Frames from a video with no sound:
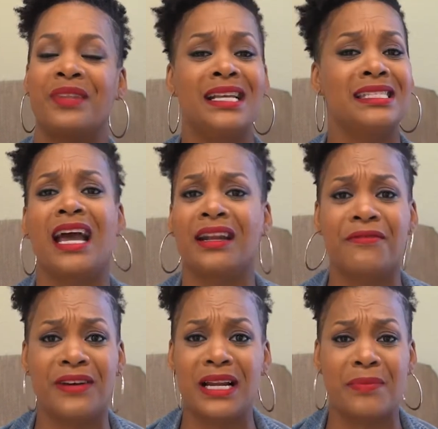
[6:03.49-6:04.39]
it's kind of
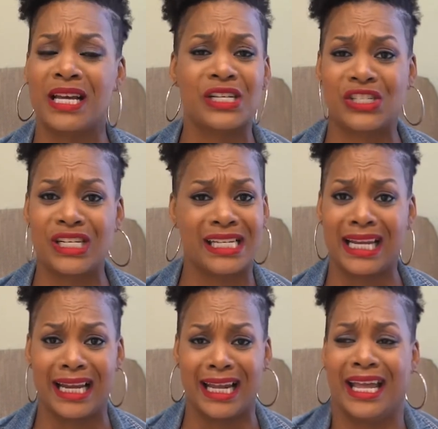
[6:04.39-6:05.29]
funny because she
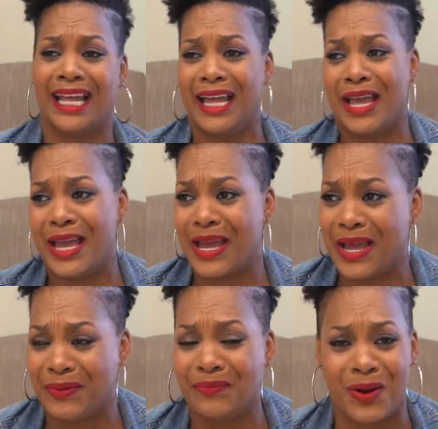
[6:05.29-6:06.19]
did it.